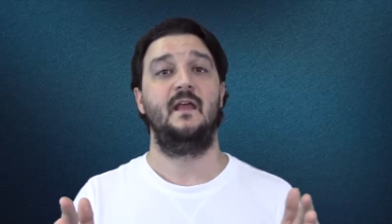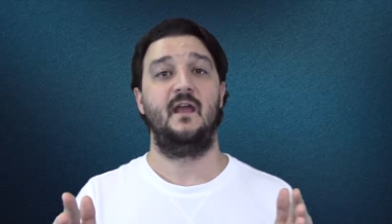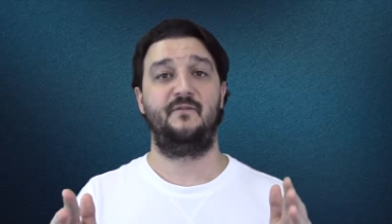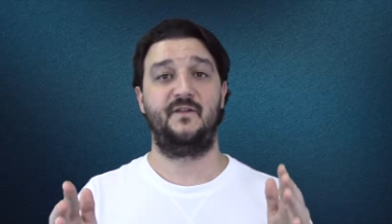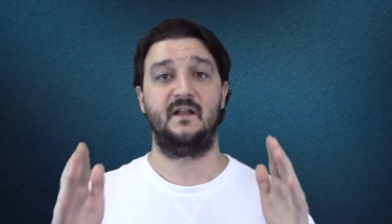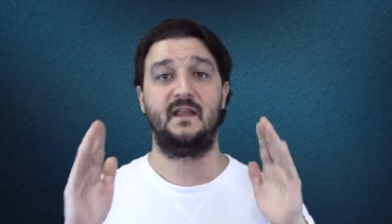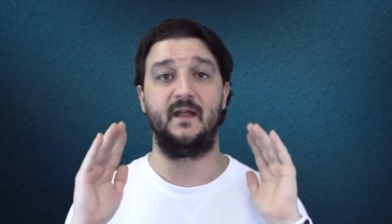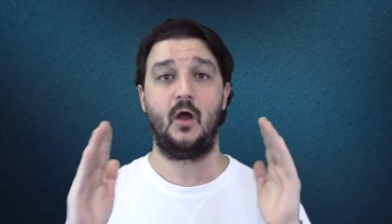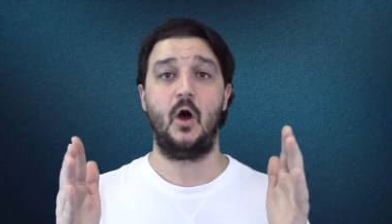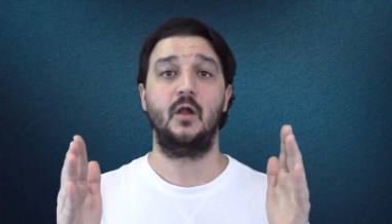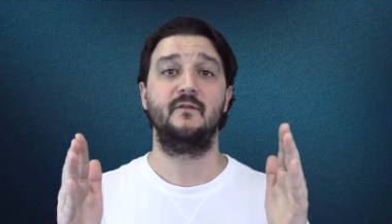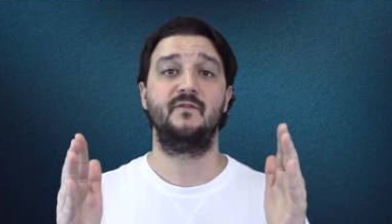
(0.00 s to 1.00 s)
It felt like
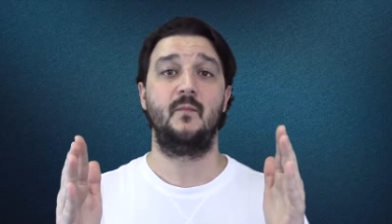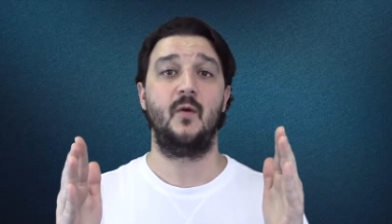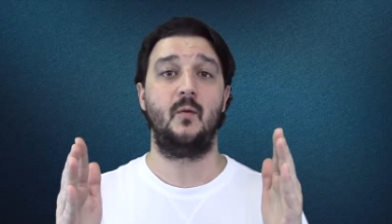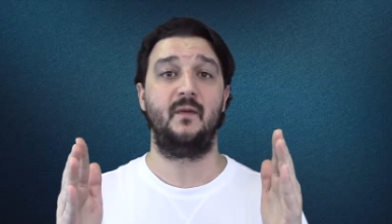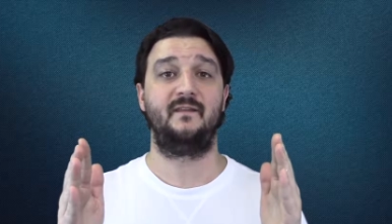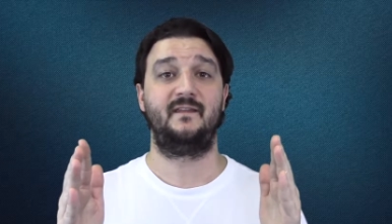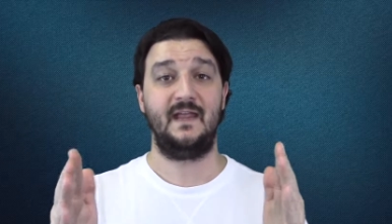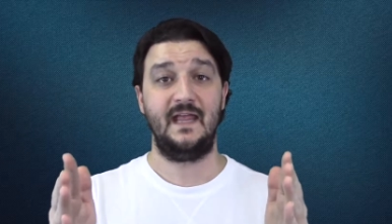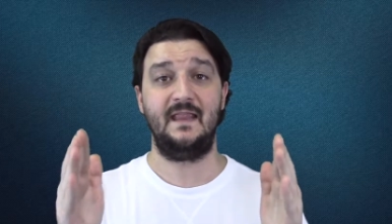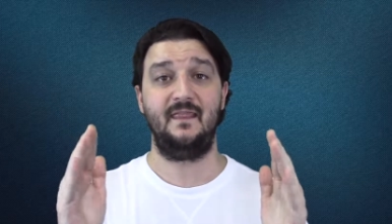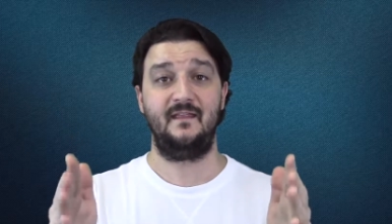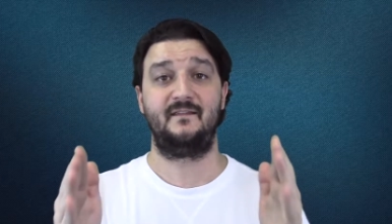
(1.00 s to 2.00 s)
all of the moments
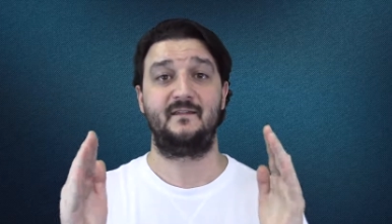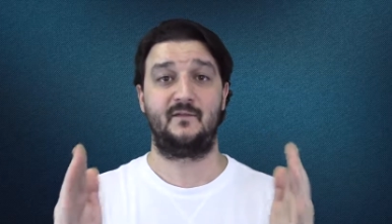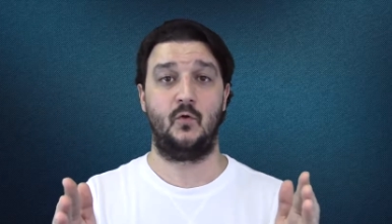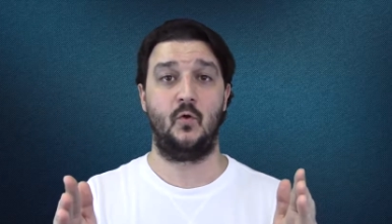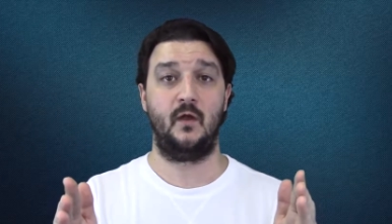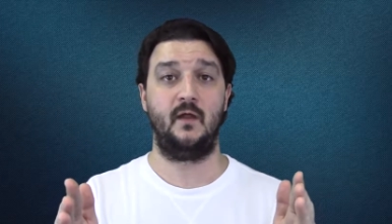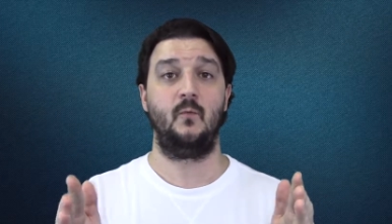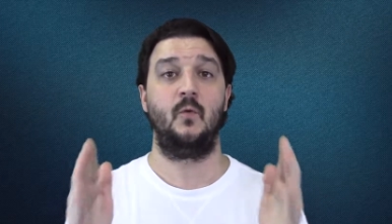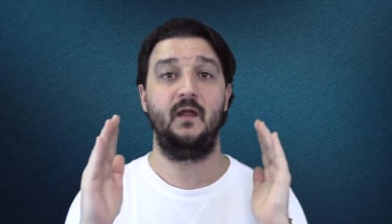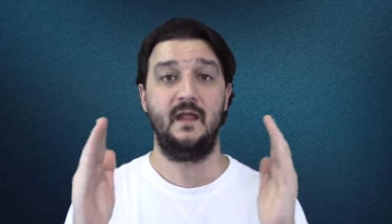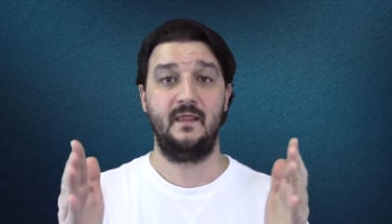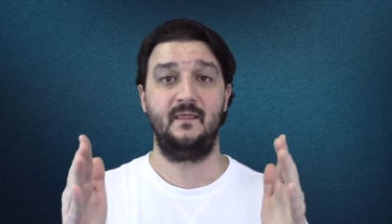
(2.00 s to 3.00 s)
in this story
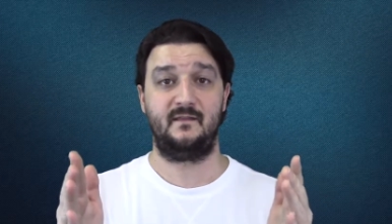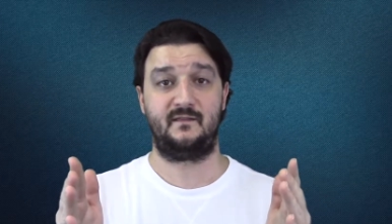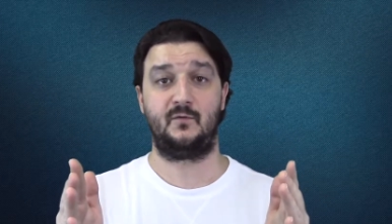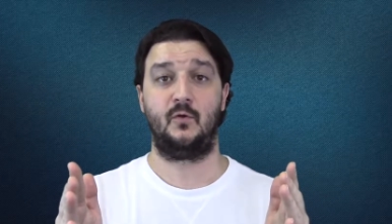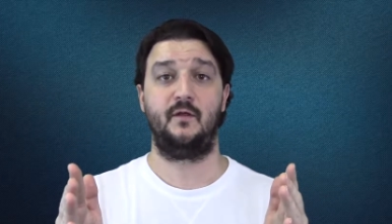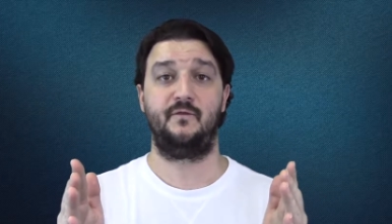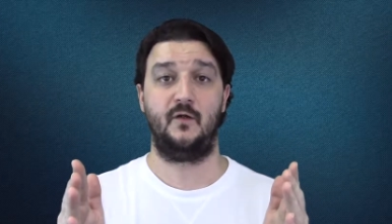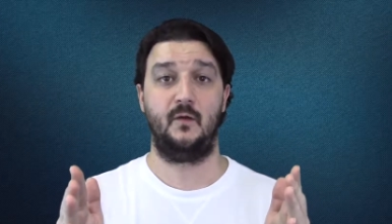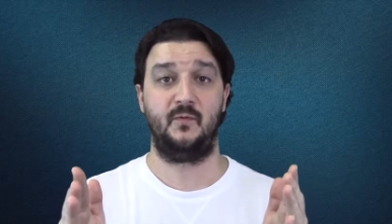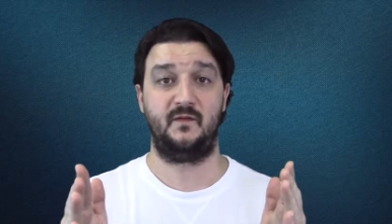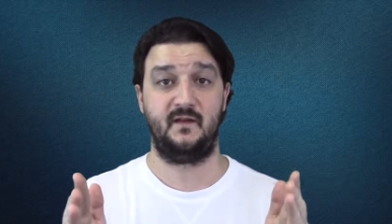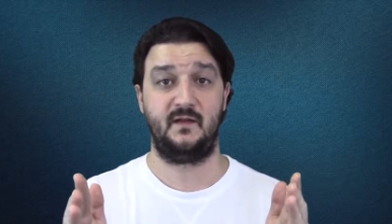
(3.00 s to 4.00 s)
were in this story for a
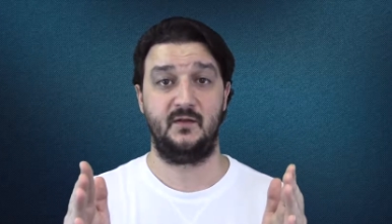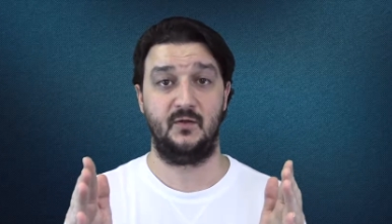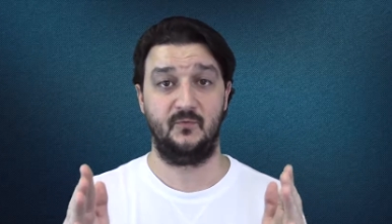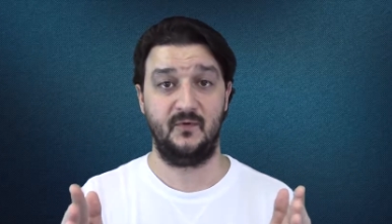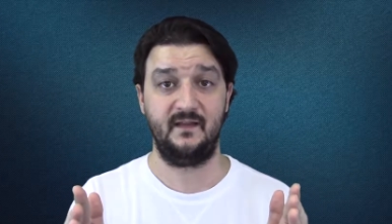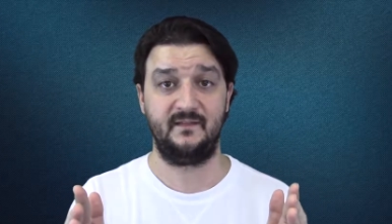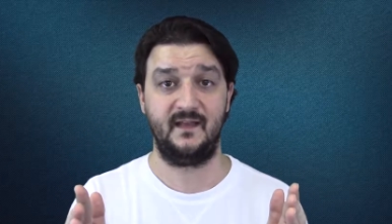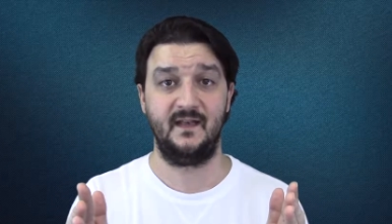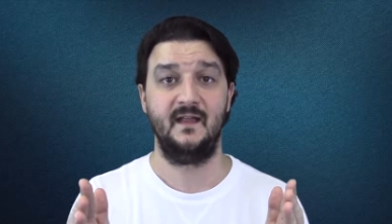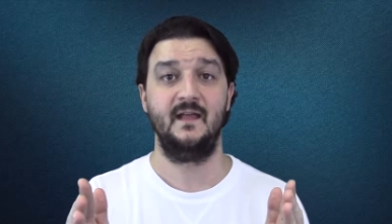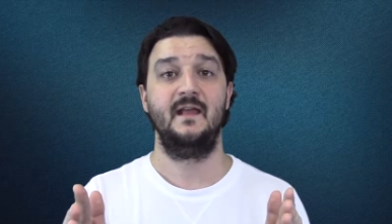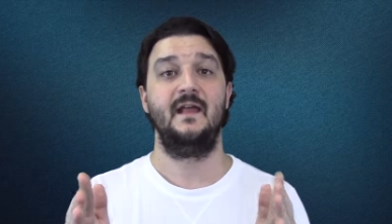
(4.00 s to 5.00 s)
particular reason,